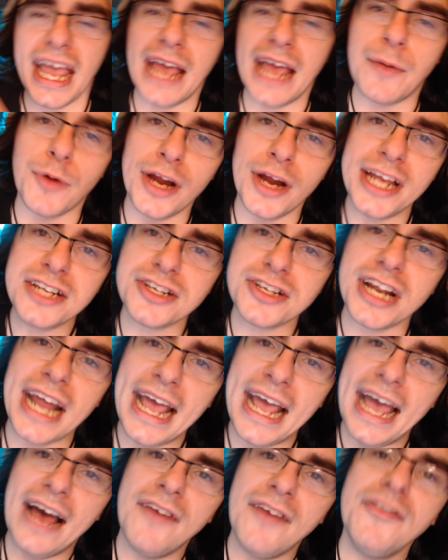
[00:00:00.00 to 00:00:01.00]
and we're each going to
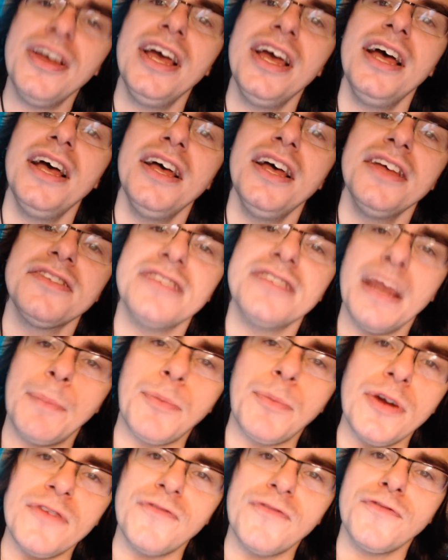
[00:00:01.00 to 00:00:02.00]
have
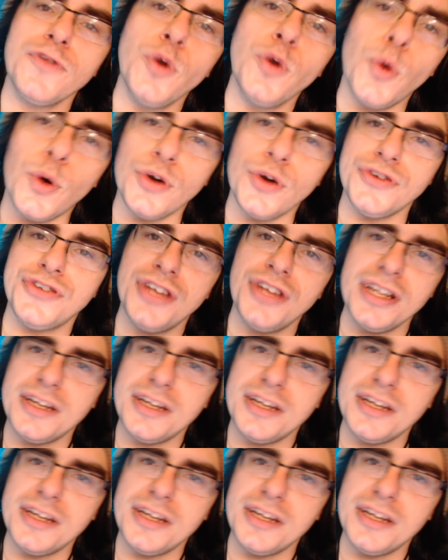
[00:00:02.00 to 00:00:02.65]
separate floors